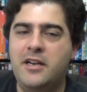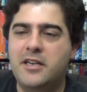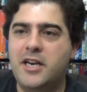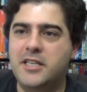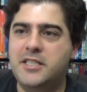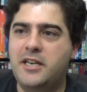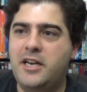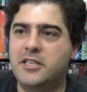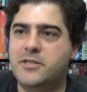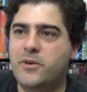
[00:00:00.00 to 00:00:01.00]
content
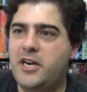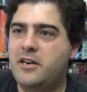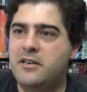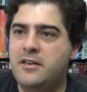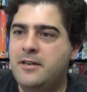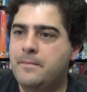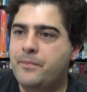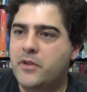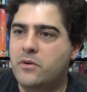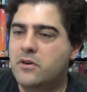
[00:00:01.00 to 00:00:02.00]
elsewhere
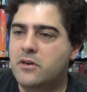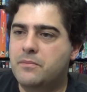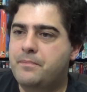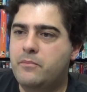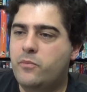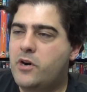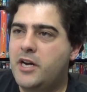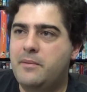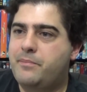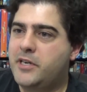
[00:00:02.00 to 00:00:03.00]
or
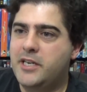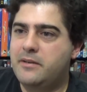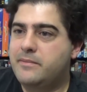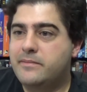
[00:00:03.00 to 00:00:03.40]
what, but